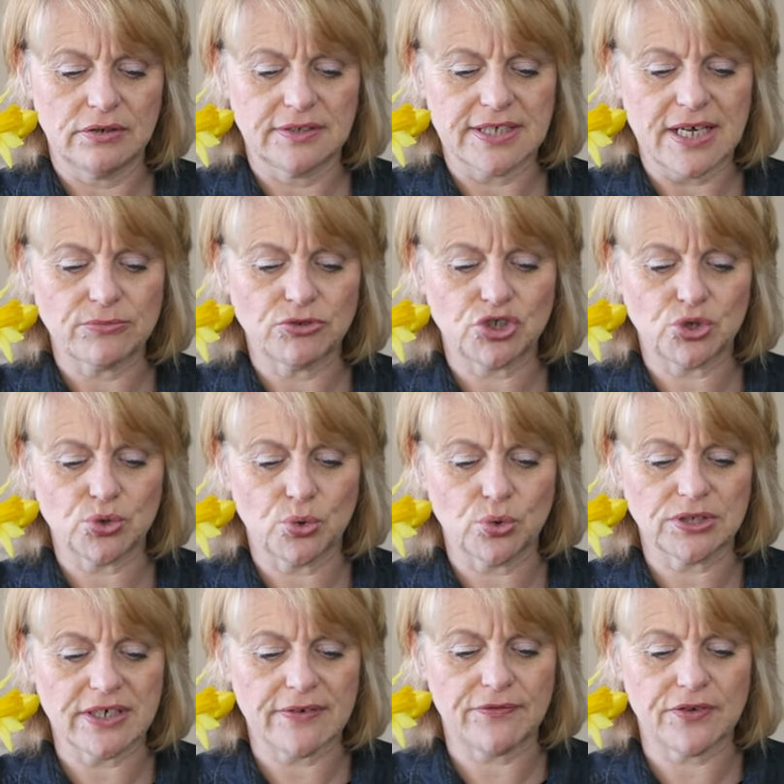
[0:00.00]
down
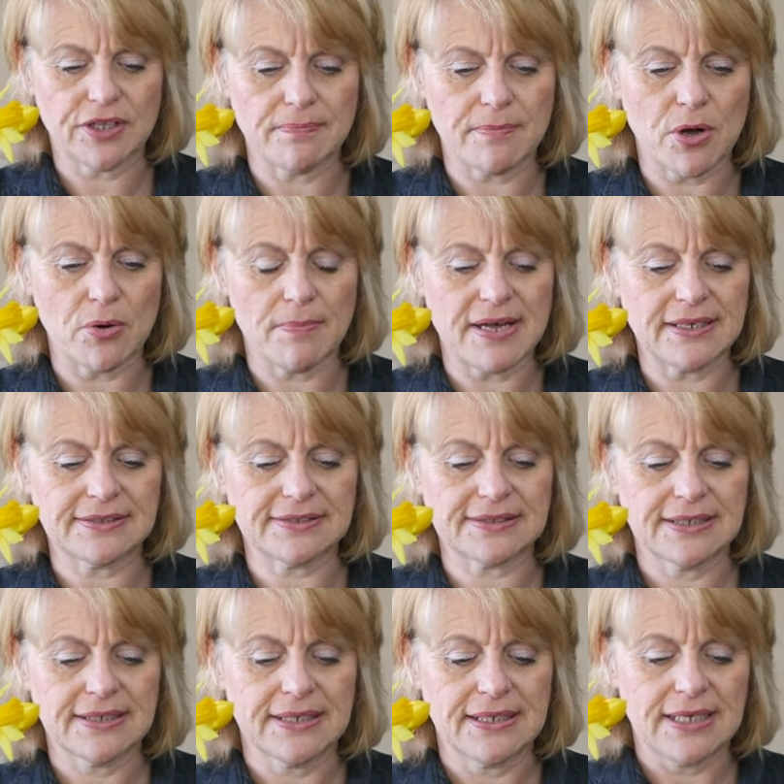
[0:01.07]
shorter for the
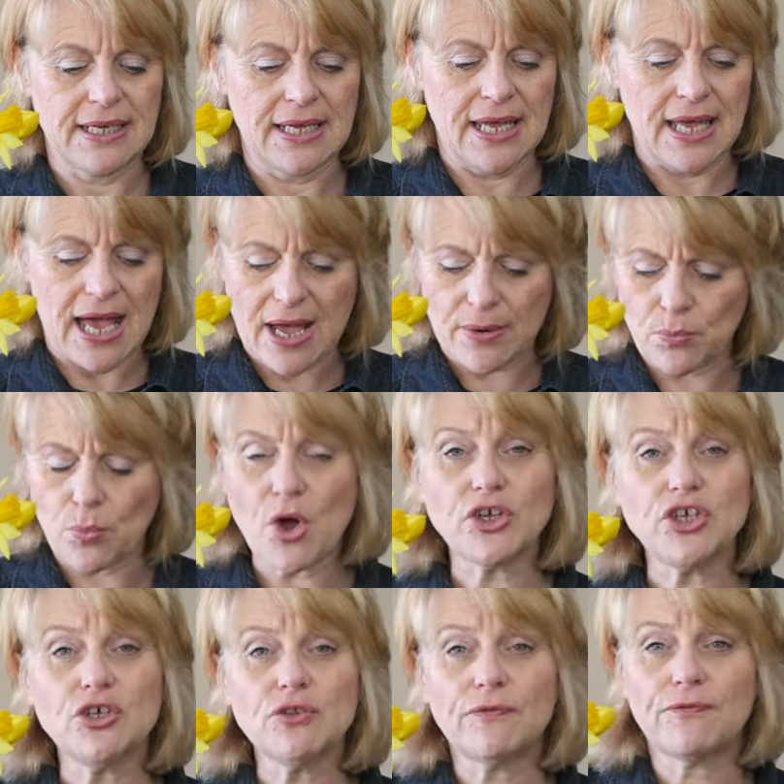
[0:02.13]
moment. And what
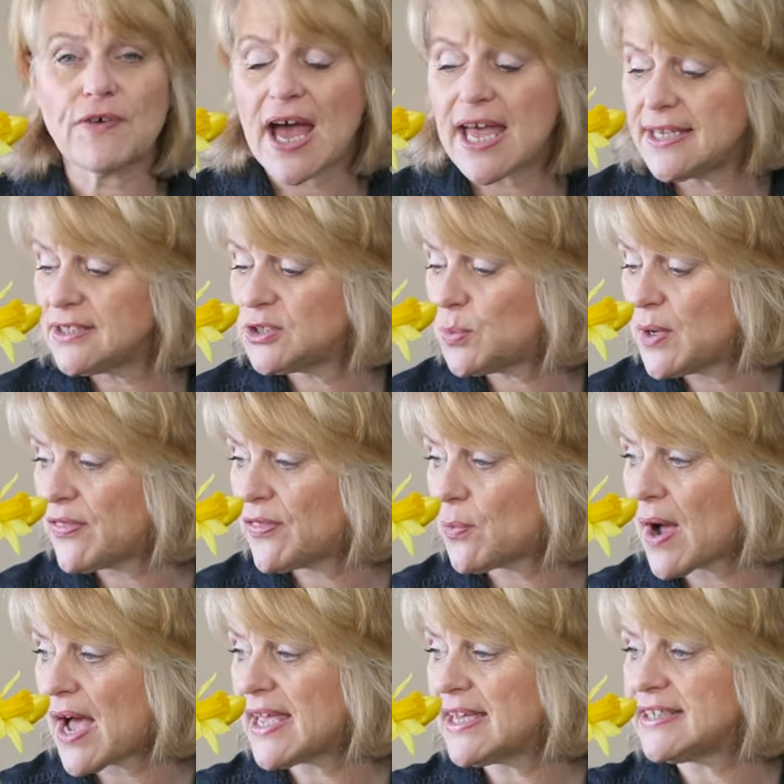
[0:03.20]
you'll find with the
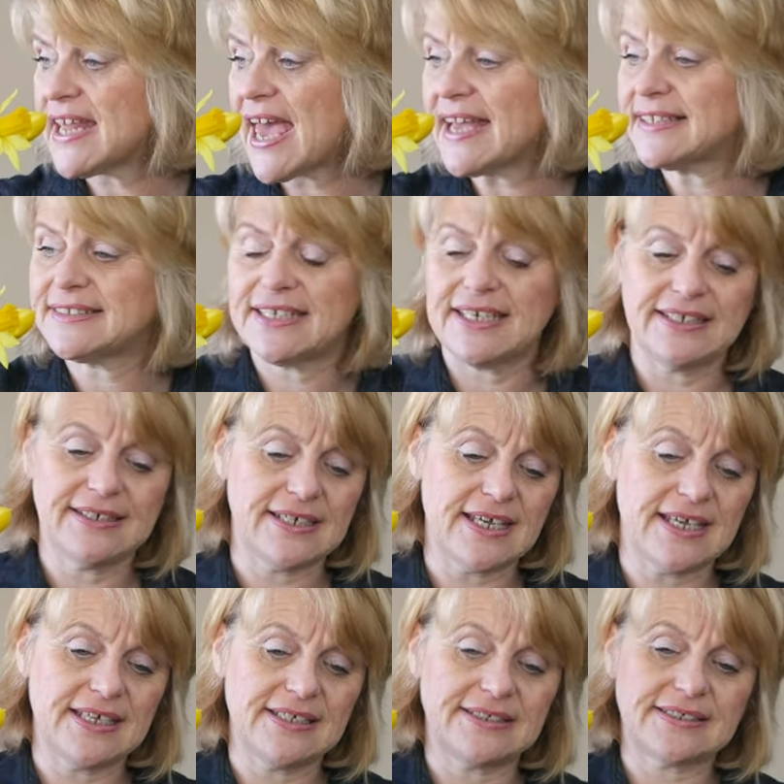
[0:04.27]
wire netting
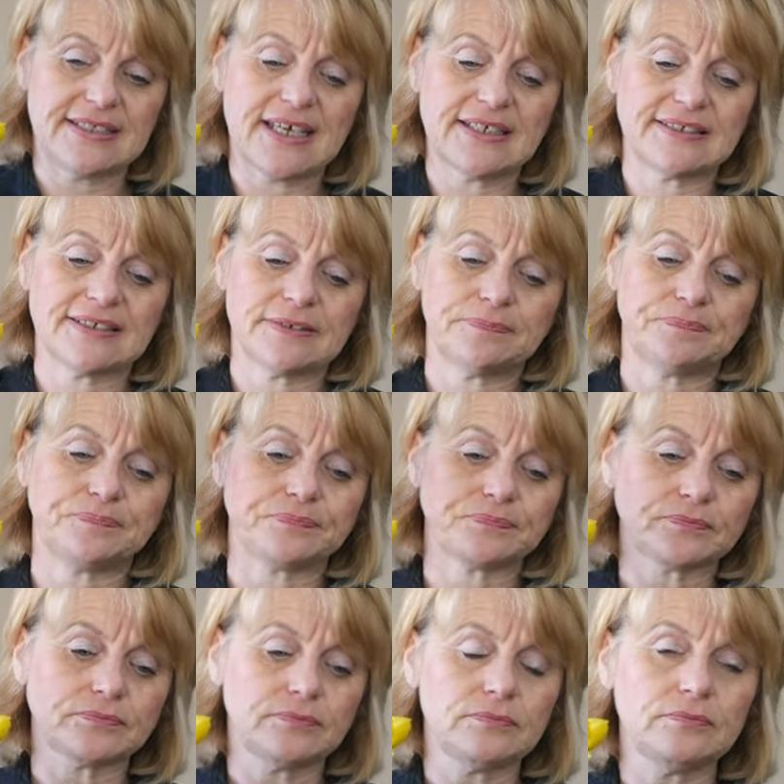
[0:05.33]
is that
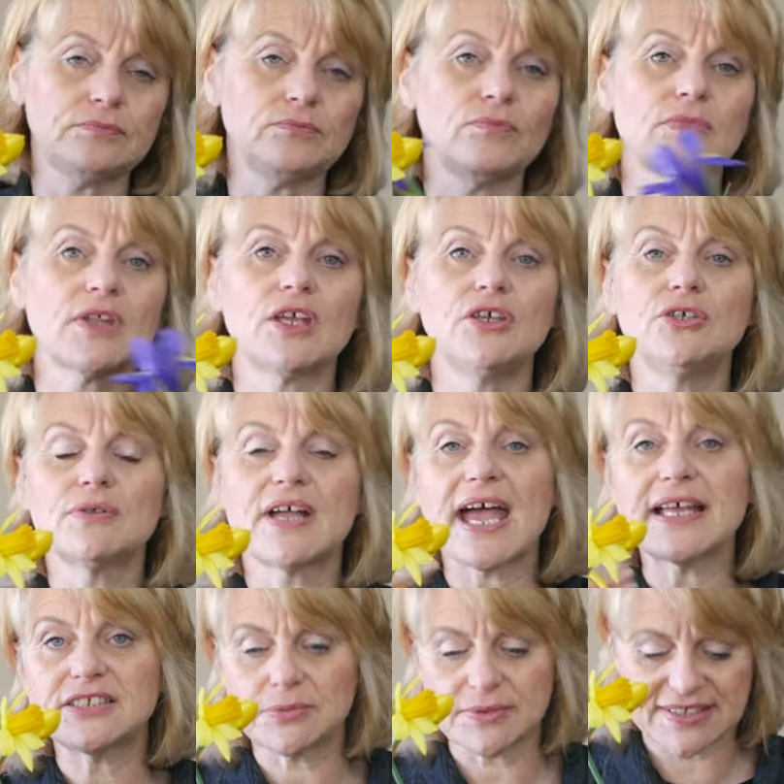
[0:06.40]
you'll
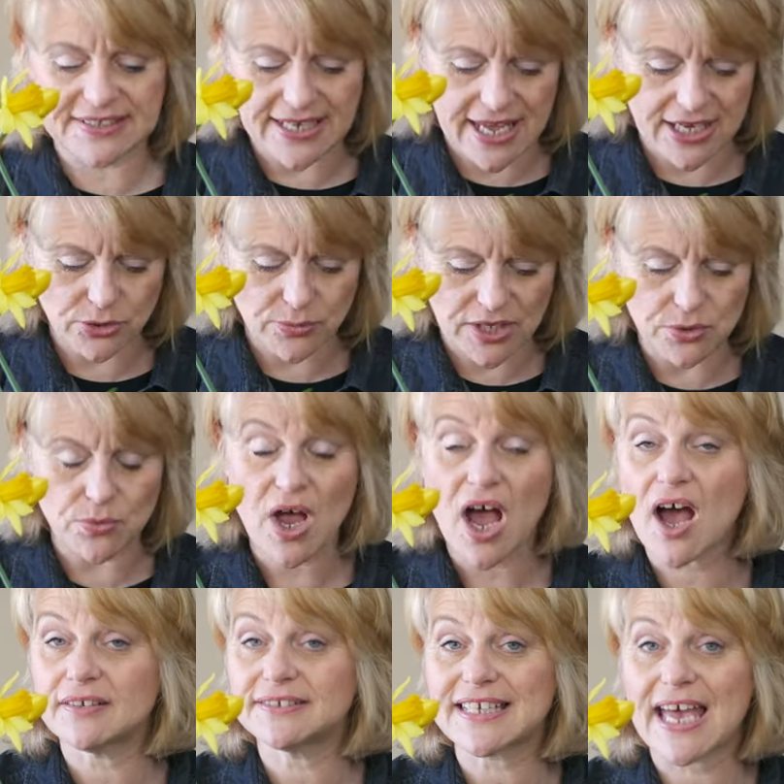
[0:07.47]
get to a stage where you
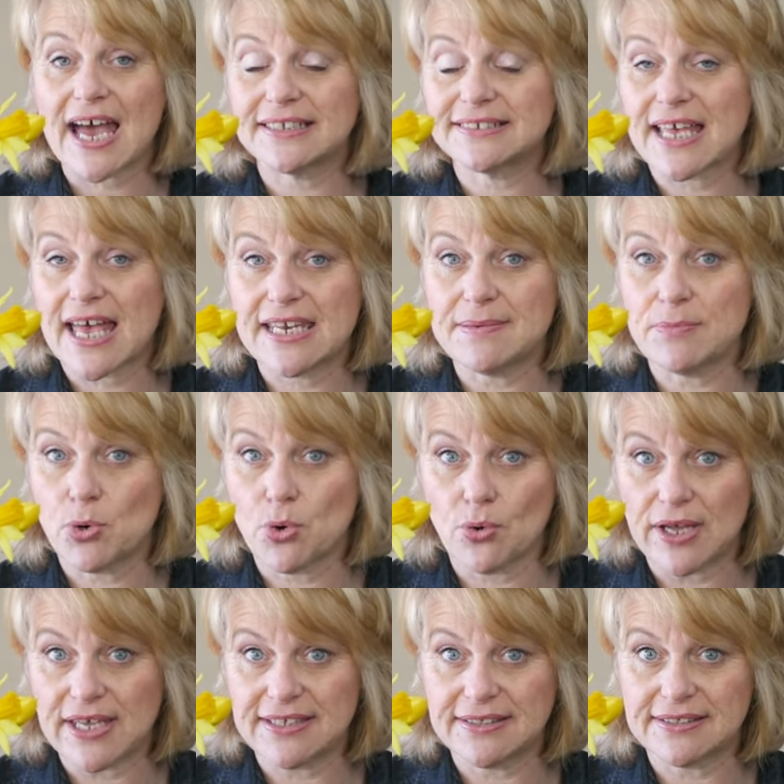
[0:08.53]
can't add any
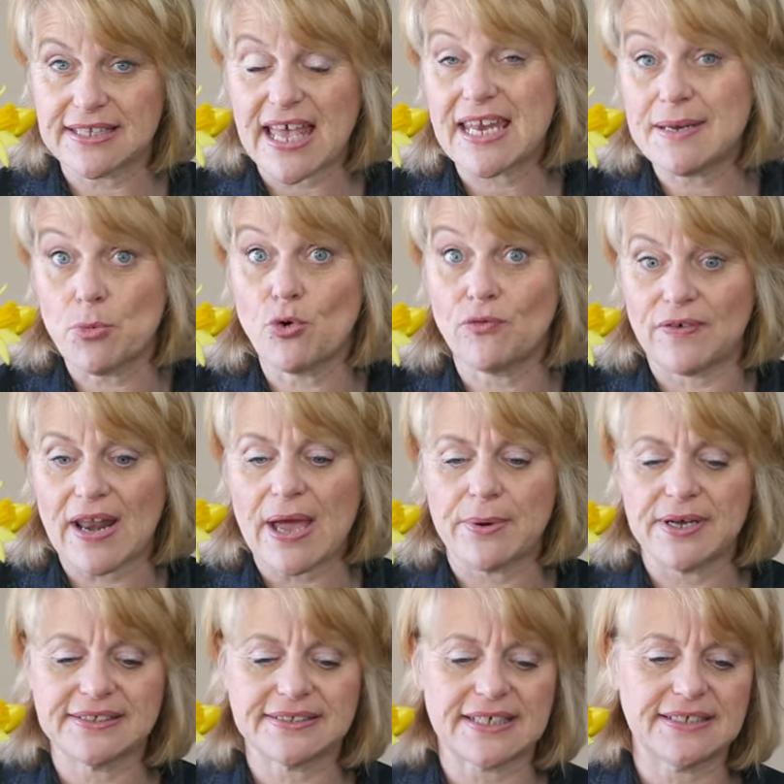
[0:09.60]
more, in, any more
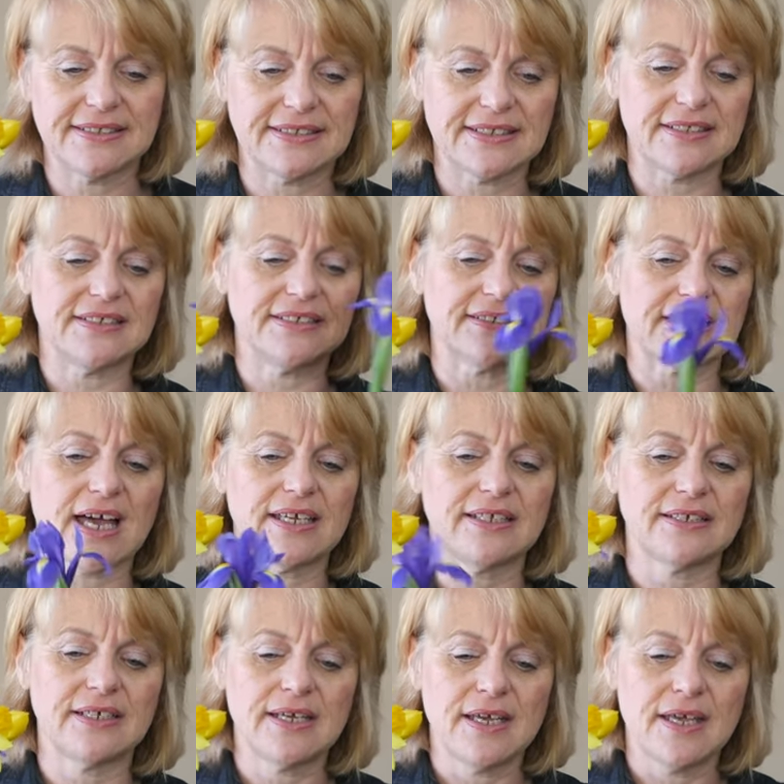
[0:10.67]
flowers into the
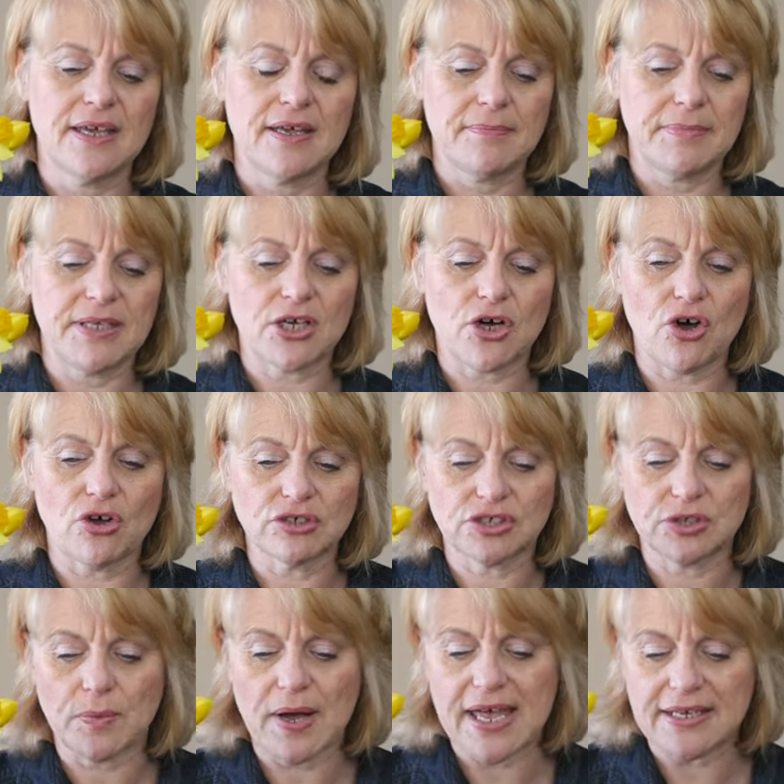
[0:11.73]
design because
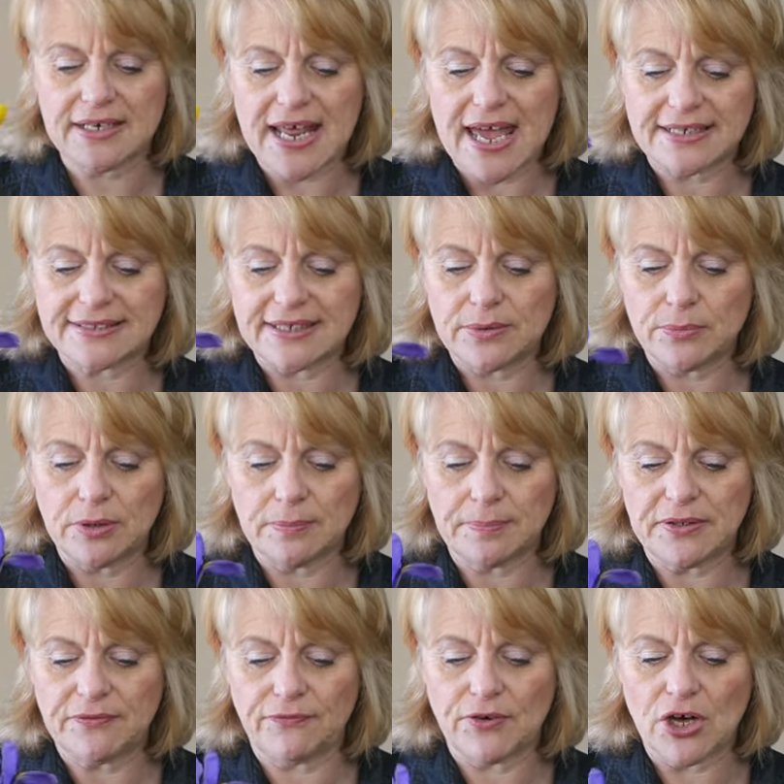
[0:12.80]
the wire netting will
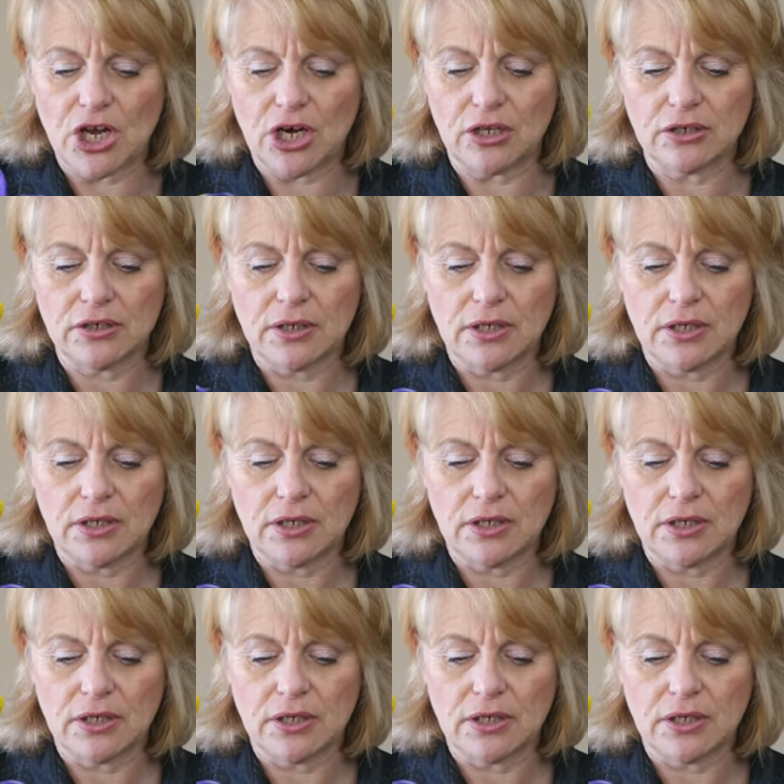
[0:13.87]
be full.